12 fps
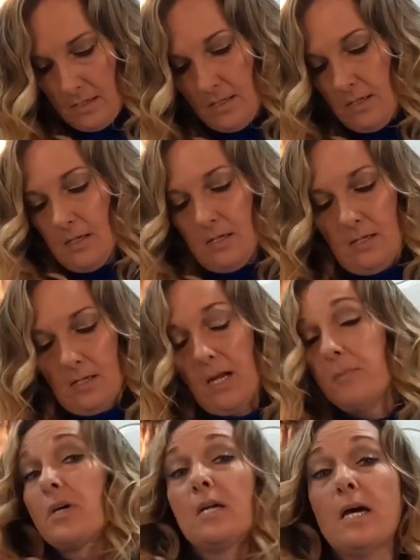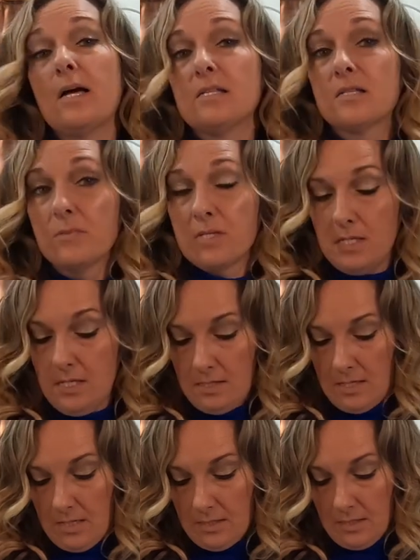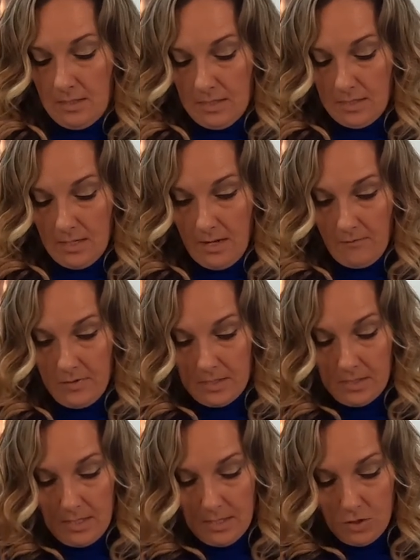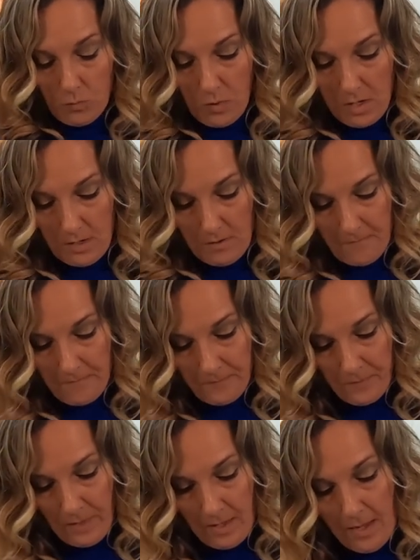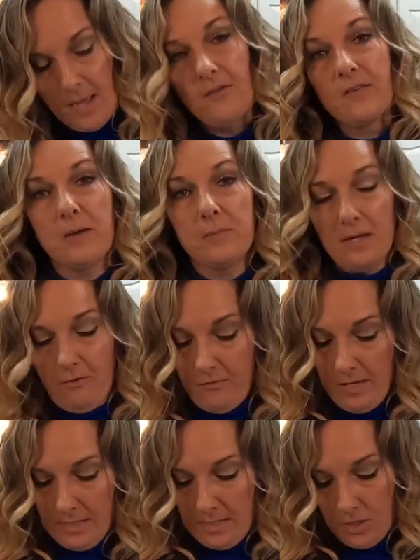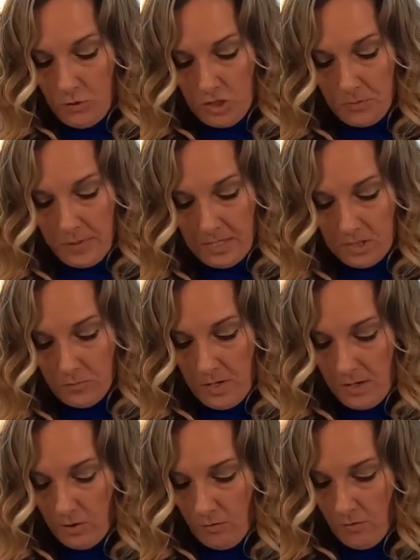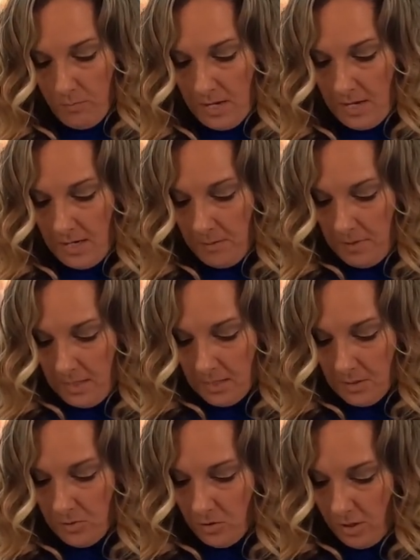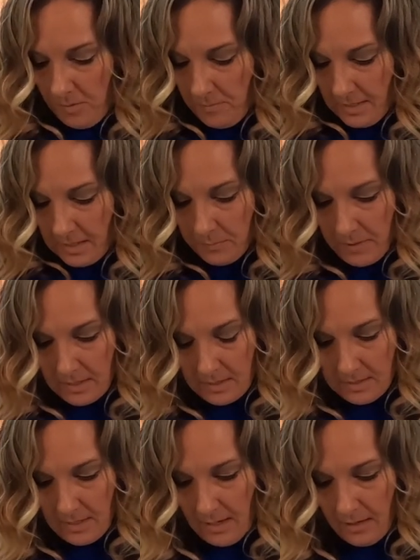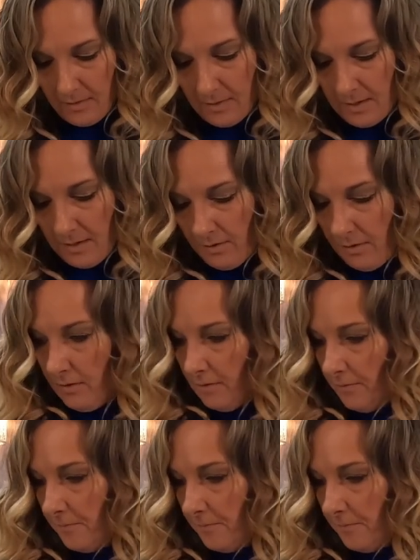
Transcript: And I'm going to add some seasoning to this, obviously, as well. I've got my fancy new spice rack over behind me, so I'm going to grab my spices out of there.